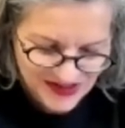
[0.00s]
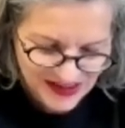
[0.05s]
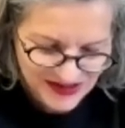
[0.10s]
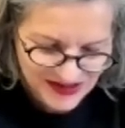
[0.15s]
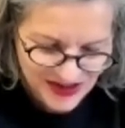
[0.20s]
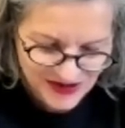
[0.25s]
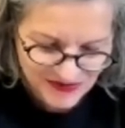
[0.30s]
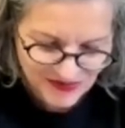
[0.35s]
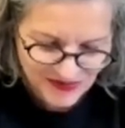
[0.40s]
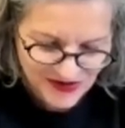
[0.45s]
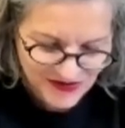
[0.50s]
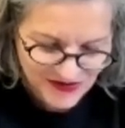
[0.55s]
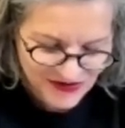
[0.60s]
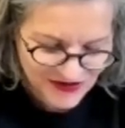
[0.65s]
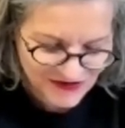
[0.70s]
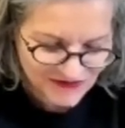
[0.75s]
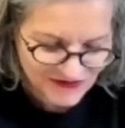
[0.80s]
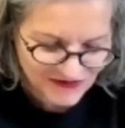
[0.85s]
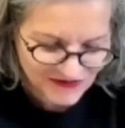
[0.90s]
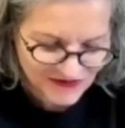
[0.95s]
such a
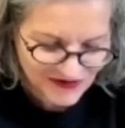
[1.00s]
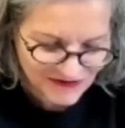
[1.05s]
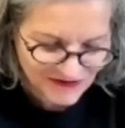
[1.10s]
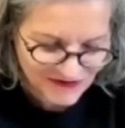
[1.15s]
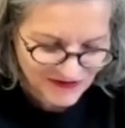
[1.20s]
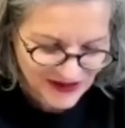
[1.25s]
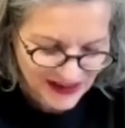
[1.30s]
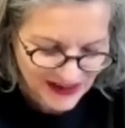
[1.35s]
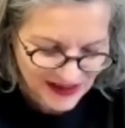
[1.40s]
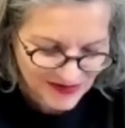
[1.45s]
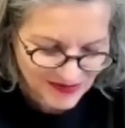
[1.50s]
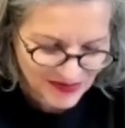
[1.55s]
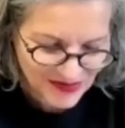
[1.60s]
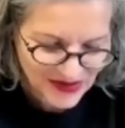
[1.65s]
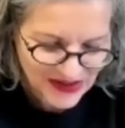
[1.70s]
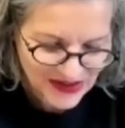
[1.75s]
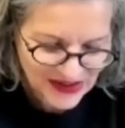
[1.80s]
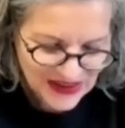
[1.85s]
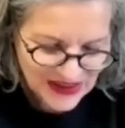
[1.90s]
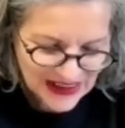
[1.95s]
beautiful film.